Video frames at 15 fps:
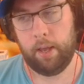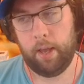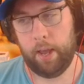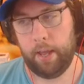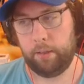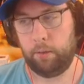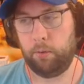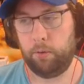
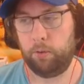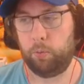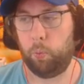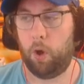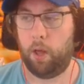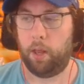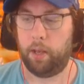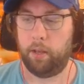and lose
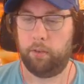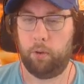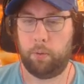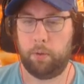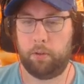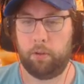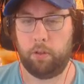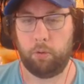1, so
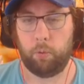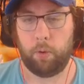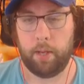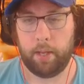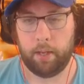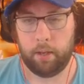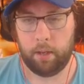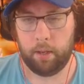it's
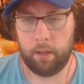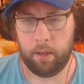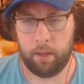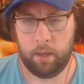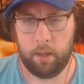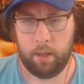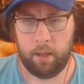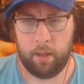3.
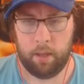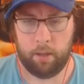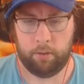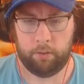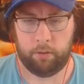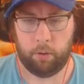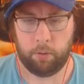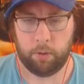
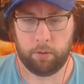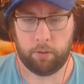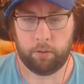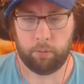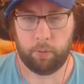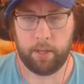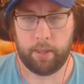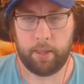So your
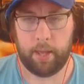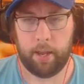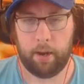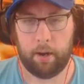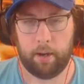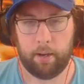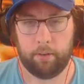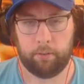3
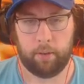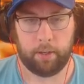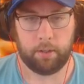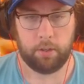there is like